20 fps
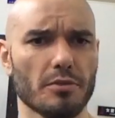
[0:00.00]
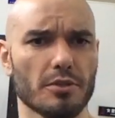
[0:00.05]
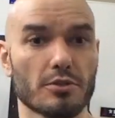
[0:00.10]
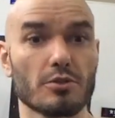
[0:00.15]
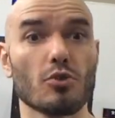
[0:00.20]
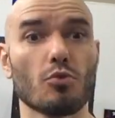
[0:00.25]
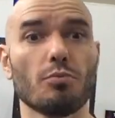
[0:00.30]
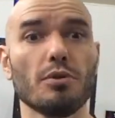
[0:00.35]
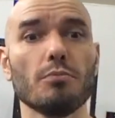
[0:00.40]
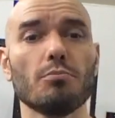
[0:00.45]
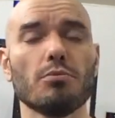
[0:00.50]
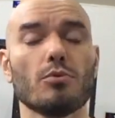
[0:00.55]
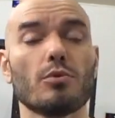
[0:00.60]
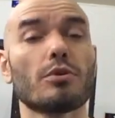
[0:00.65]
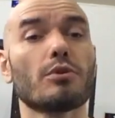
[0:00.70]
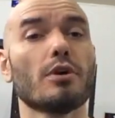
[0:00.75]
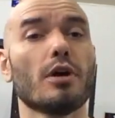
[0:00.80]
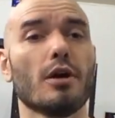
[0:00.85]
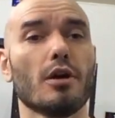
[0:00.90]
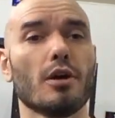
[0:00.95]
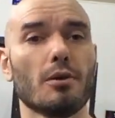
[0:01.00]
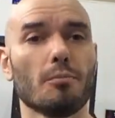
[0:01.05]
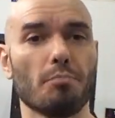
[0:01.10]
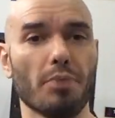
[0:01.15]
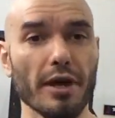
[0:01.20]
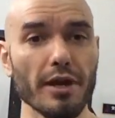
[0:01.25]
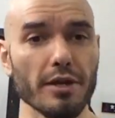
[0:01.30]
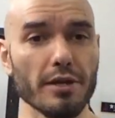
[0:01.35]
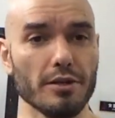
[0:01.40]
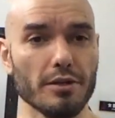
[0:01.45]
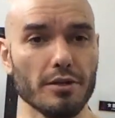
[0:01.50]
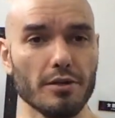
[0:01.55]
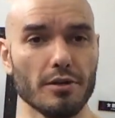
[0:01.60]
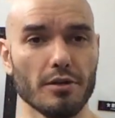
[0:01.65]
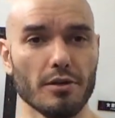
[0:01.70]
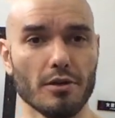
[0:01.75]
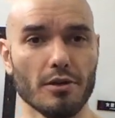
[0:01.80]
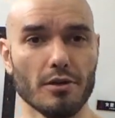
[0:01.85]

And so people would pay